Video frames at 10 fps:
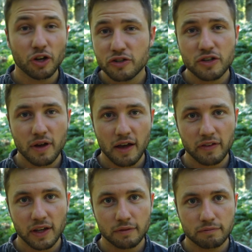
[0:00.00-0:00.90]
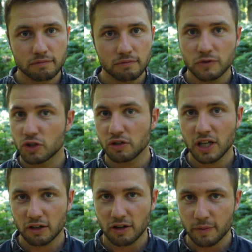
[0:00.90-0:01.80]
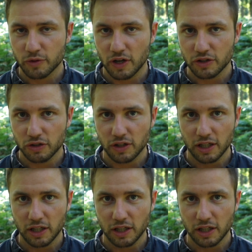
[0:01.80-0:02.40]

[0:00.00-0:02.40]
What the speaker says: not too heavy, 2 kilograms, around 2